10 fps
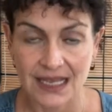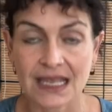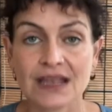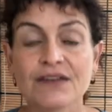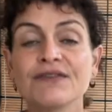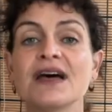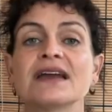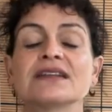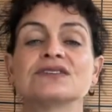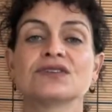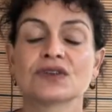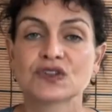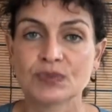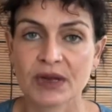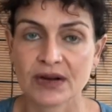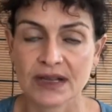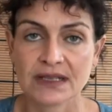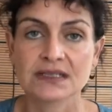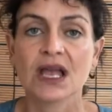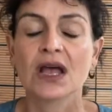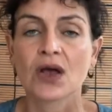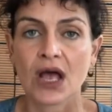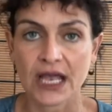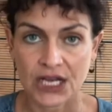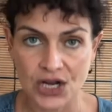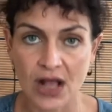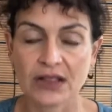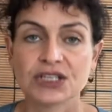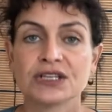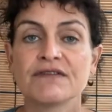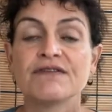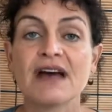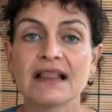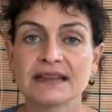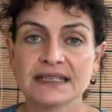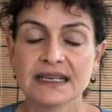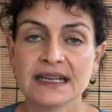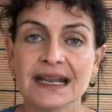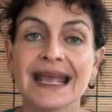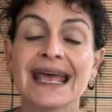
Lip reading: if that is your experience, acknowledge it, validate it,